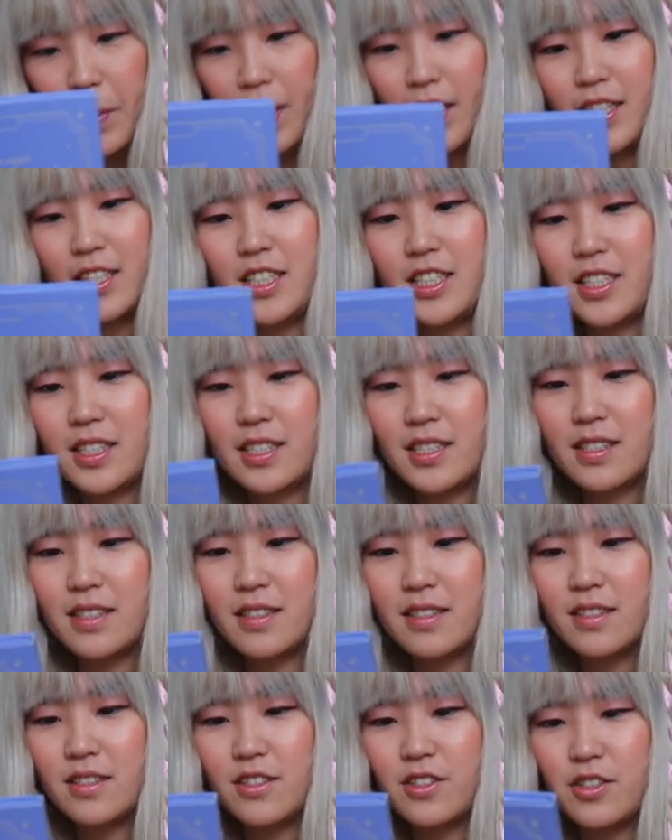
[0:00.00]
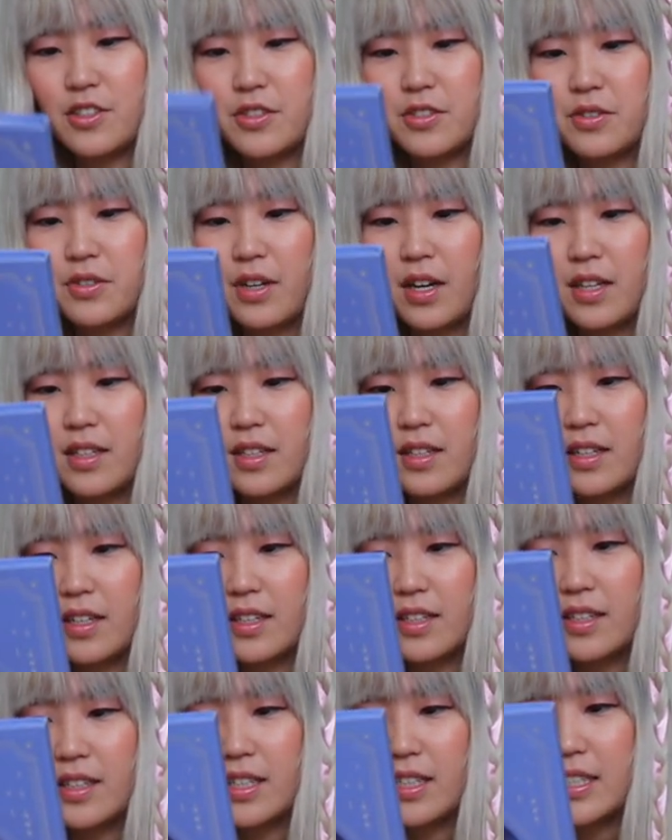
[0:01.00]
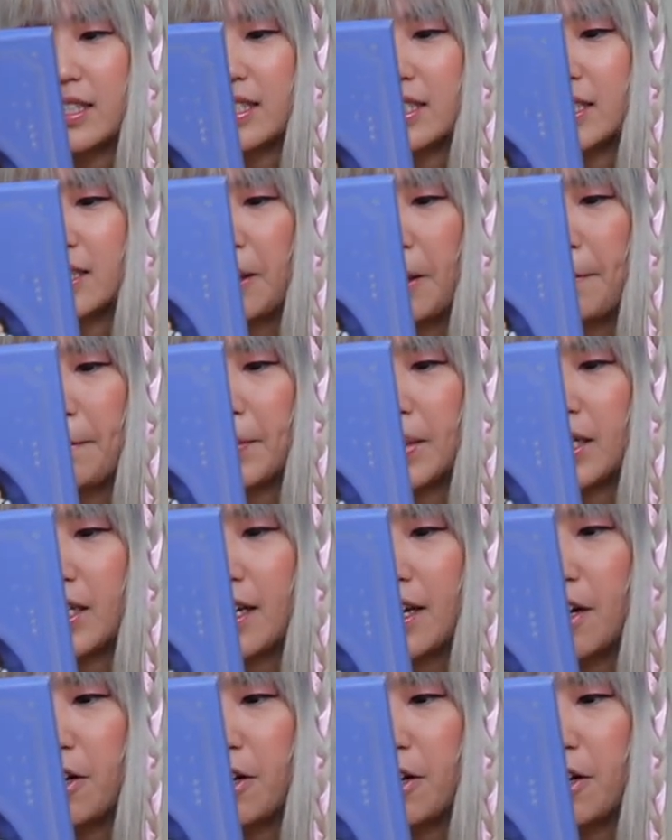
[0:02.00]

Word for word: much, I still do. This mini